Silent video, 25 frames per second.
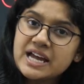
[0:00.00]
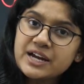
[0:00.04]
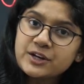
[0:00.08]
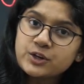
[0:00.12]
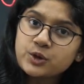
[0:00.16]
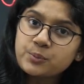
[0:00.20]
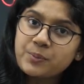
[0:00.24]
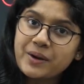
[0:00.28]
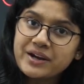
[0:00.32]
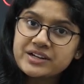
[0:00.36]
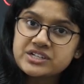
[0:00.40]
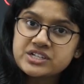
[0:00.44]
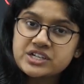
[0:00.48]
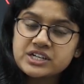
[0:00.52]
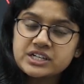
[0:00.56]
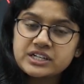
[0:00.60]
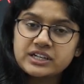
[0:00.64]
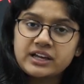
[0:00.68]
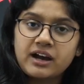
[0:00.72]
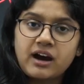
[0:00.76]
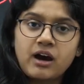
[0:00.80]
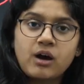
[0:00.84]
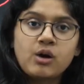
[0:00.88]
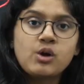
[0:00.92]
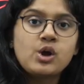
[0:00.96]

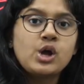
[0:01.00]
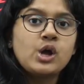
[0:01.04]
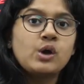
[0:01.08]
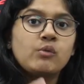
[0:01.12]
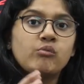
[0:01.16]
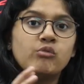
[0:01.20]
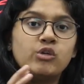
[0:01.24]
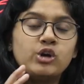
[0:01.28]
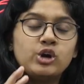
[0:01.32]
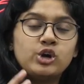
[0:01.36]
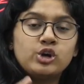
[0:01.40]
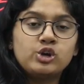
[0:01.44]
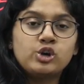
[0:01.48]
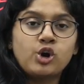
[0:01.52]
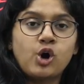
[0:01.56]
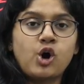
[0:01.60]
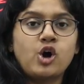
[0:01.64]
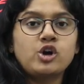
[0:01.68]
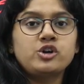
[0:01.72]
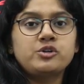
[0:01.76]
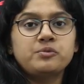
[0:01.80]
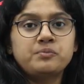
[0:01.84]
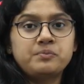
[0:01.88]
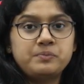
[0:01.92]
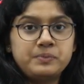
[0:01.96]
Cyanobacteria will
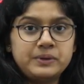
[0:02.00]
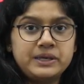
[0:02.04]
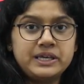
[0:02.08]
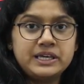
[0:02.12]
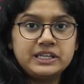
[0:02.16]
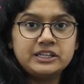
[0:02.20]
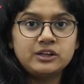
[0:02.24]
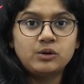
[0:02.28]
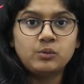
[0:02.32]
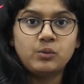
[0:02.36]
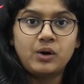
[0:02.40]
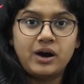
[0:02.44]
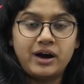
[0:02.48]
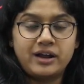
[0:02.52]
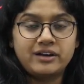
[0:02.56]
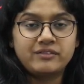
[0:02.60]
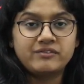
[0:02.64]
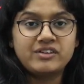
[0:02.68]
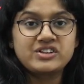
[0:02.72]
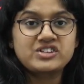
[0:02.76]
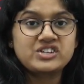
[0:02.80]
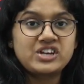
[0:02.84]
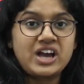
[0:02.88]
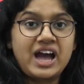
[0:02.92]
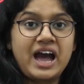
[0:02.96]
not be the one
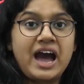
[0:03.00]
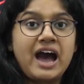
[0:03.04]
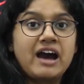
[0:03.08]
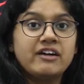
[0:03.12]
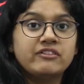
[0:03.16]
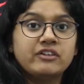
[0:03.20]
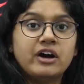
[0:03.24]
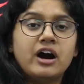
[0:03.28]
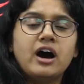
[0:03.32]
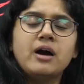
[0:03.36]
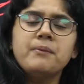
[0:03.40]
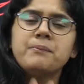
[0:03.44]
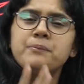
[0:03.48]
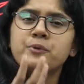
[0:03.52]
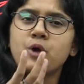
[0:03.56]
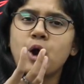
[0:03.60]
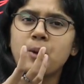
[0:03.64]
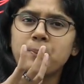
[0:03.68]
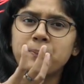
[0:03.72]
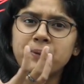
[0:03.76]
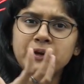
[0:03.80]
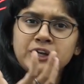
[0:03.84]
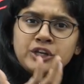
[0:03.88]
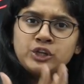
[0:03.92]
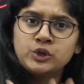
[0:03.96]
which have a
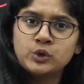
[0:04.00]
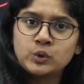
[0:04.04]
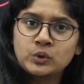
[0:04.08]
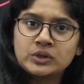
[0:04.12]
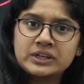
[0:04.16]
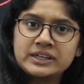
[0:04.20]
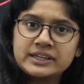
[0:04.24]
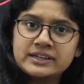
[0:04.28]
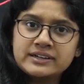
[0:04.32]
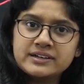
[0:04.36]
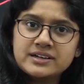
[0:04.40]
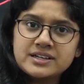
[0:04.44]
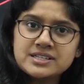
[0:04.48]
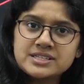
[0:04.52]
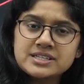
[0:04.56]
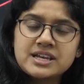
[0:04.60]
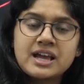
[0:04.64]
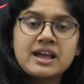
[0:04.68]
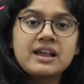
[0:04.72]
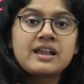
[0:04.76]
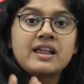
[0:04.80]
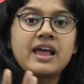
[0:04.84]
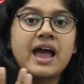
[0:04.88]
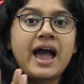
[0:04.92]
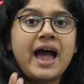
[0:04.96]
proper nucleus
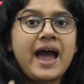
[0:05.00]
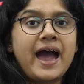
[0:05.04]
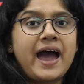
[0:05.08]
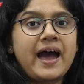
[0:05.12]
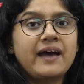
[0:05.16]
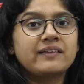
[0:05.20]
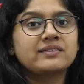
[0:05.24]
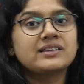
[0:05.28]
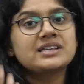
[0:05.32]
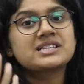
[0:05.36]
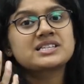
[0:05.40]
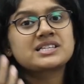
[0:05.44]
and